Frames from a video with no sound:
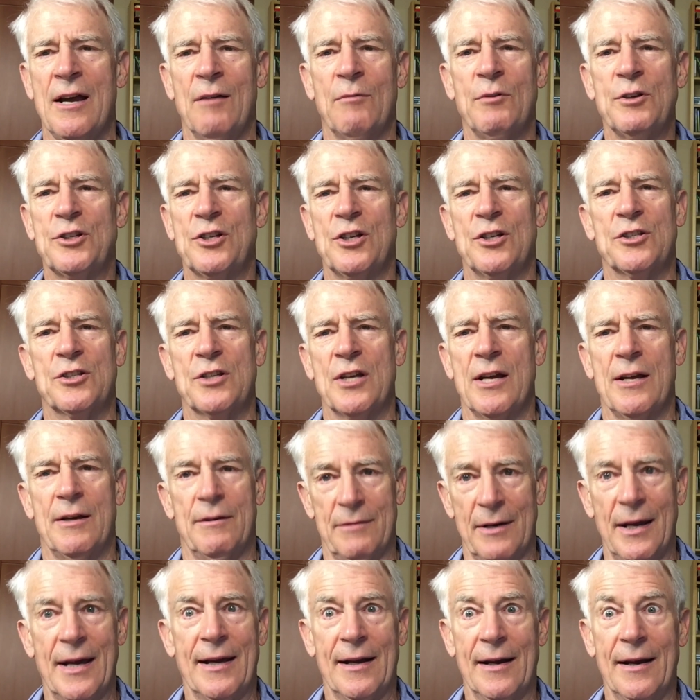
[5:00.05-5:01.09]
which is
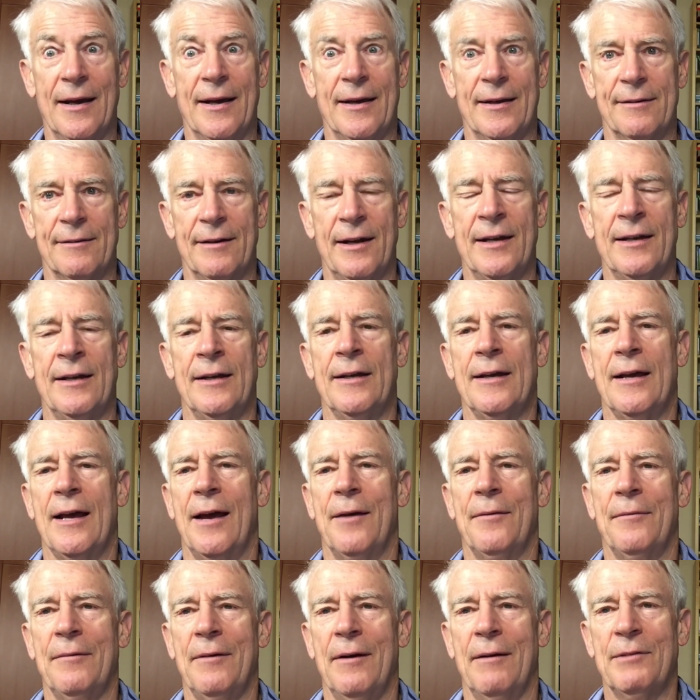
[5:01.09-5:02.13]
like like, right?
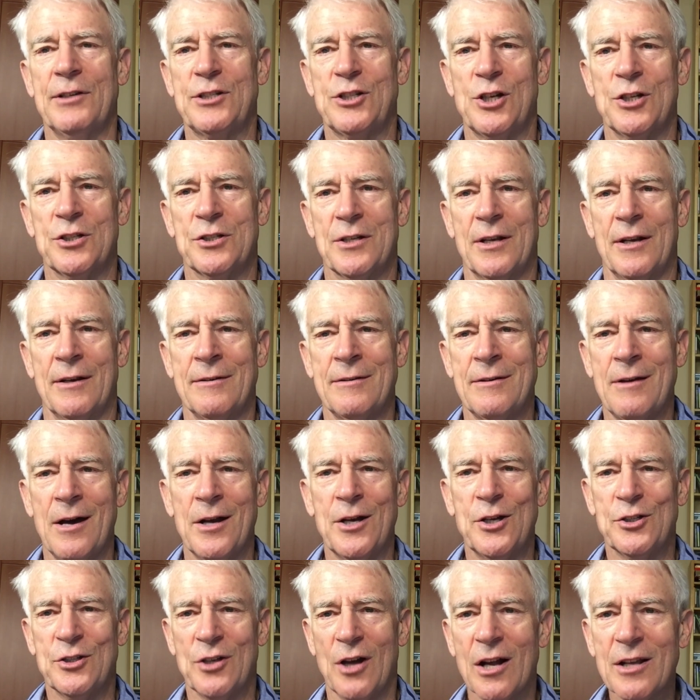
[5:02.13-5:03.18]
Which is
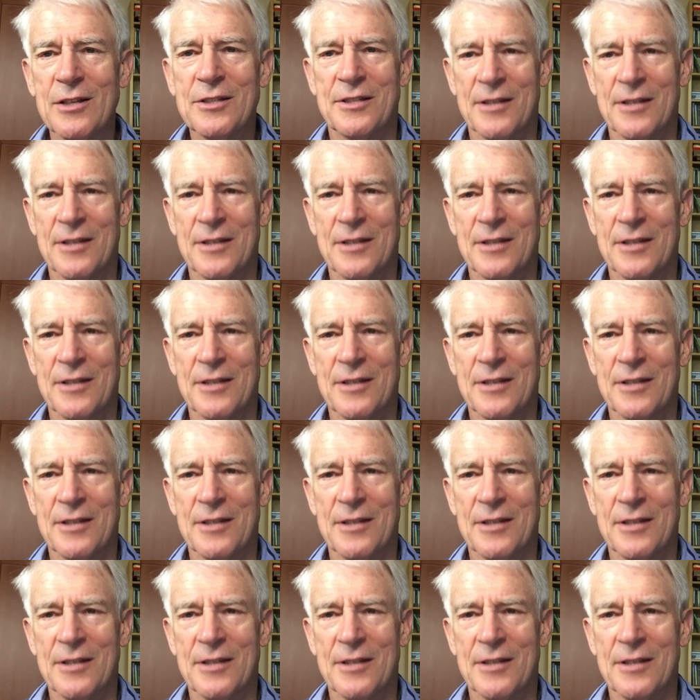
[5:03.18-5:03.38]
not at all